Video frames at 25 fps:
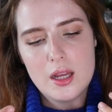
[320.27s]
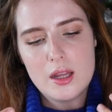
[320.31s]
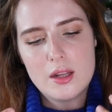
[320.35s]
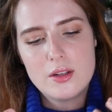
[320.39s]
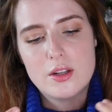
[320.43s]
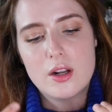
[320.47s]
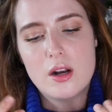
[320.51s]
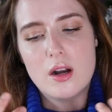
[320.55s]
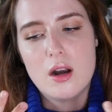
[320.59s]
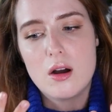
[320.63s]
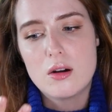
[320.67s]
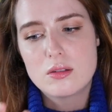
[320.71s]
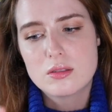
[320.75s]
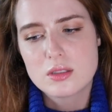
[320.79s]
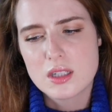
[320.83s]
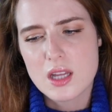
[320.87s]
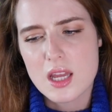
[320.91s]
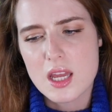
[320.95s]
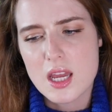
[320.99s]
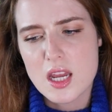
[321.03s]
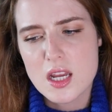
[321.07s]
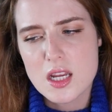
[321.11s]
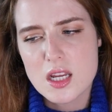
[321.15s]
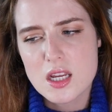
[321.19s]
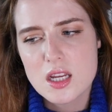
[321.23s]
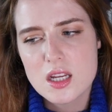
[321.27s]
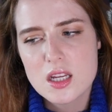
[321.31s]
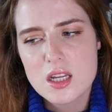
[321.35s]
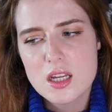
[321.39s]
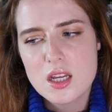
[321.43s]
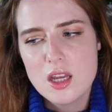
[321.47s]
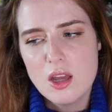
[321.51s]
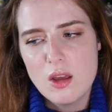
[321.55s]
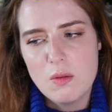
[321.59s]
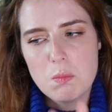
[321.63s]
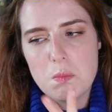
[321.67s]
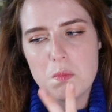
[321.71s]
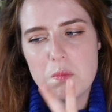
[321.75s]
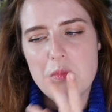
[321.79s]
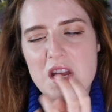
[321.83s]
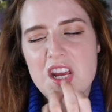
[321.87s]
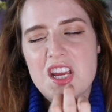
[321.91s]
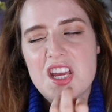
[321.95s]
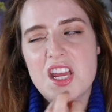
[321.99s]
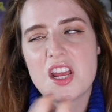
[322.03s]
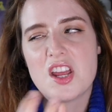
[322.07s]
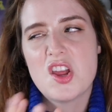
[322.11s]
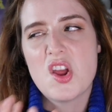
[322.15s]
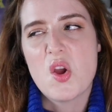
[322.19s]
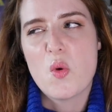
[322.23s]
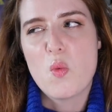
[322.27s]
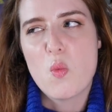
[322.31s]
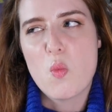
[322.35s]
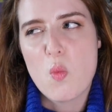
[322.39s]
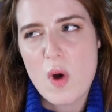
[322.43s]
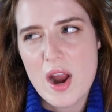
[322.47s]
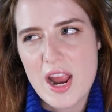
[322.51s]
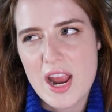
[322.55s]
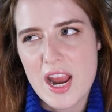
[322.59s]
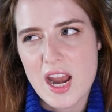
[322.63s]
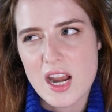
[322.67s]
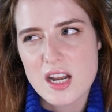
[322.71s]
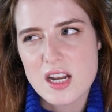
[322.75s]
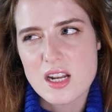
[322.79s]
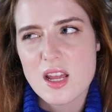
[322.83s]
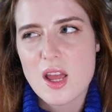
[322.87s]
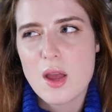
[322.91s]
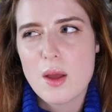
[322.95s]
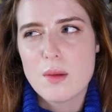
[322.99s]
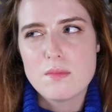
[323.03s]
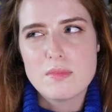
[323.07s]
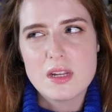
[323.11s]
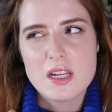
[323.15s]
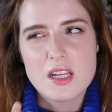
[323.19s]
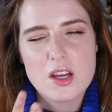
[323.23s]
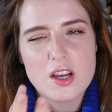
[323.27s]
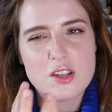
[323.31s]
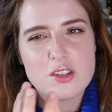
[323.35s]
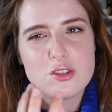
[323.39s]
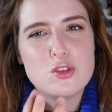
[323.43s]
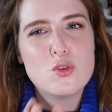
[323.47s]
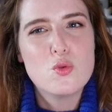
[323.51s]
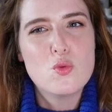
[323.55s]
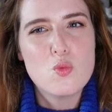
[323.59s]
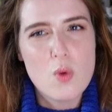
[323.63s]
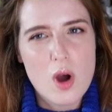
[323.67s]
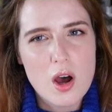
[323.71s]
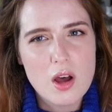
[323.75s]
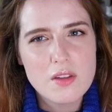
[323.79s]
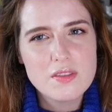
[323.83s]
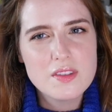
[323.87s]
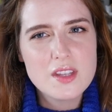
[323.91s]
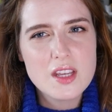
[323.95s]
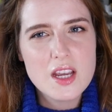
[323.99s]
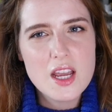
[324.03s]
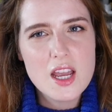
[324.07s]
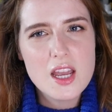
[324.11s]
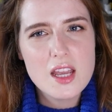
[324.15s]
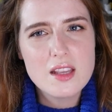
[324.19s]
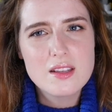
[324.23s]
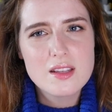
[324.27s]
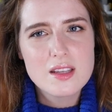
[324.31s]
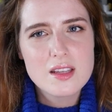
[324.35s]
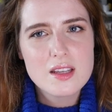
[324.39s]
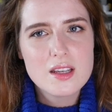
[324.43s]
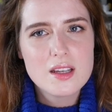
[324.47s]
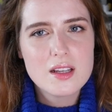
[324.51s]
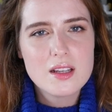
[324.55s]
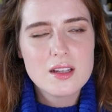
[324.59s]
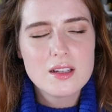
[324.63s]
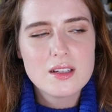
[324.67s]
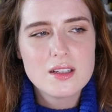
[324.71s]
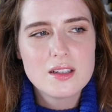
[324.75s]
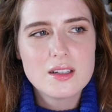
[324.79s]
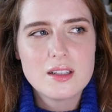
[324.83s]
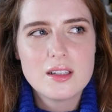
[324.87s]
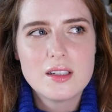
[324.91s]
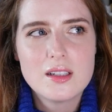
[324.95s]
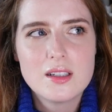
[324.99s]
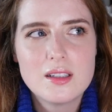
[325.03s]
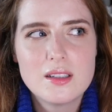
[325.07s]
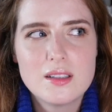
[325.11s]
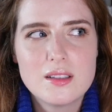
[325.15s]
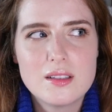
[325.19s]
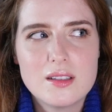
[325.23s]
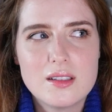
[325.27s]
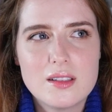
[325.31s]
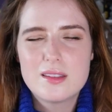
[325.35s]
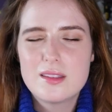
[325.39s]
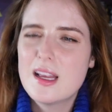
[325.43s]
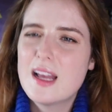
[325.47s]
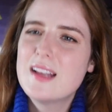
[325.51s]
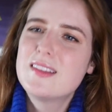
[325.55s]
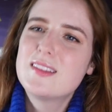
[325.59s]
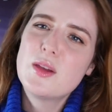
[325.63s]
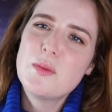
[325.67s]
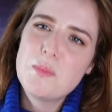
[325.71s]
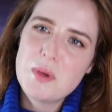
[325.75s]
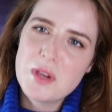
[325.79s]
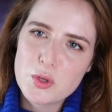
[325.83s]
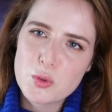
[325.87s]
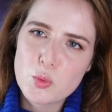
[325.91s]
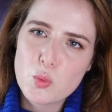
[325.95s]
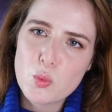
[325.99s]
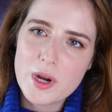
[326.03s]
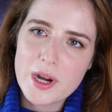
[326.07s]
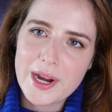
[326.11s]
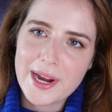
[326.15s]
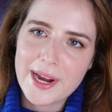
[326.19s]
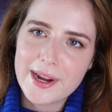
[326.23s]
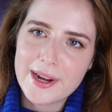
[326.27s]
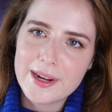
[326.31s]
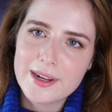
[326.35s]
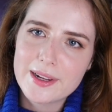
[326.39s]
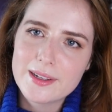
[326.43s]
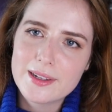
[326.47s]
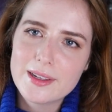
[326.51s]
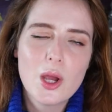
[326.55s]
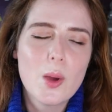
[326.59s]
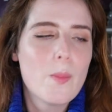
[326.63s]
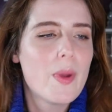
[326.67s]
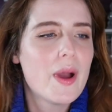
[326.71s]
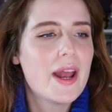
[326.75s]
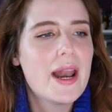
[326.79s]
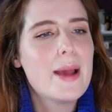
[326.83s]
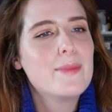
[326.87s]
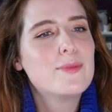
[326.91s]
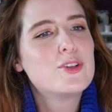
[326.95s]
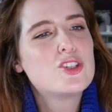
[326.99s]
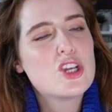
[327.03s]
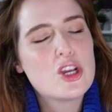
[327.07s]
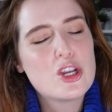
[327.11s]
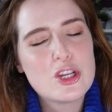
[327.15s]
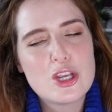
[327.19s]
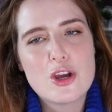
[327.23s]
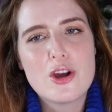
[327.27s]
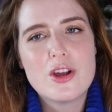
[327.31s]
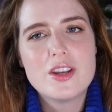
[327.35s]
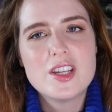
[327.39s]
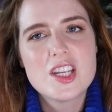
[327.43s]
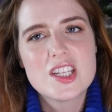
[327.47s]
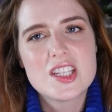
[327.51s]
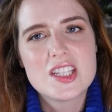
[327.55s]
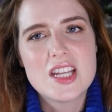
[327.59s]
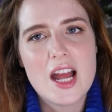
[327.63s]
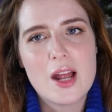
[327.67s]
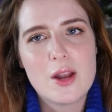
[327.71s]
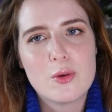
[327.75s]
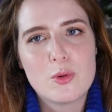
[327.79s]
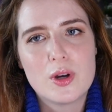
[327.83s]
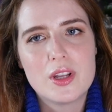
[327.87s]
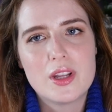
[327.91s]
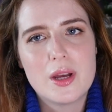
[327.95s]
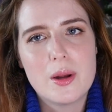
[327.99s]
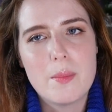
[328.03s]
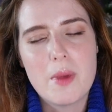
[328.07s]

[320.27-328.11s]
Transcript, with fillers: the long game making you wait because you want it. That's a bit weird, but I'm sure you understand what I